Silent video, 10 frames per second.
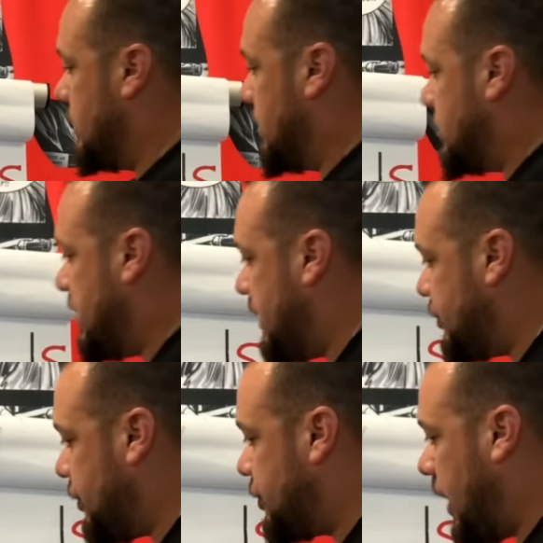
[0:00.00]
the C
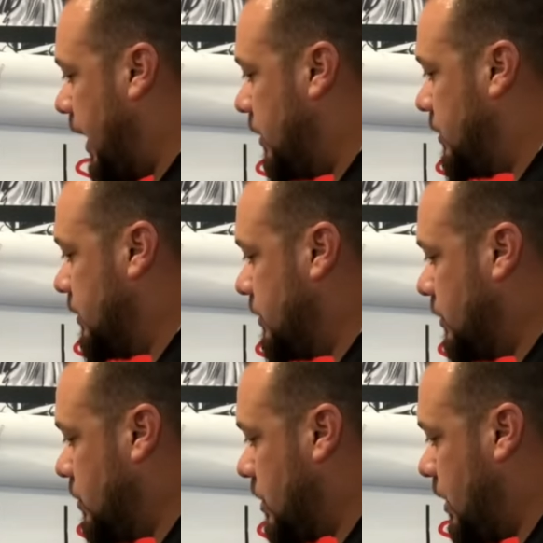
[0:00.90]
is your child
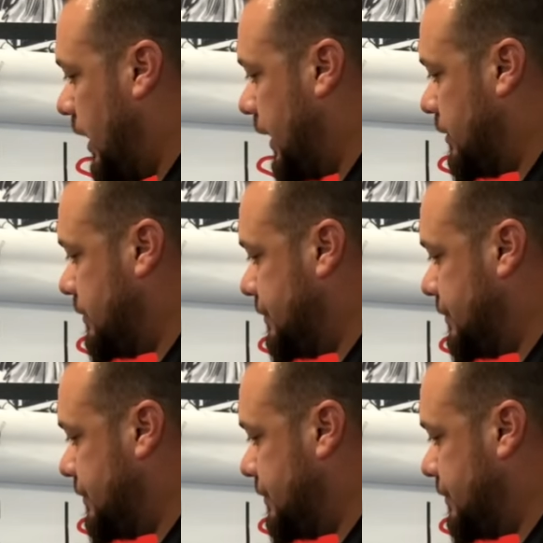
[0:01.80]
or client,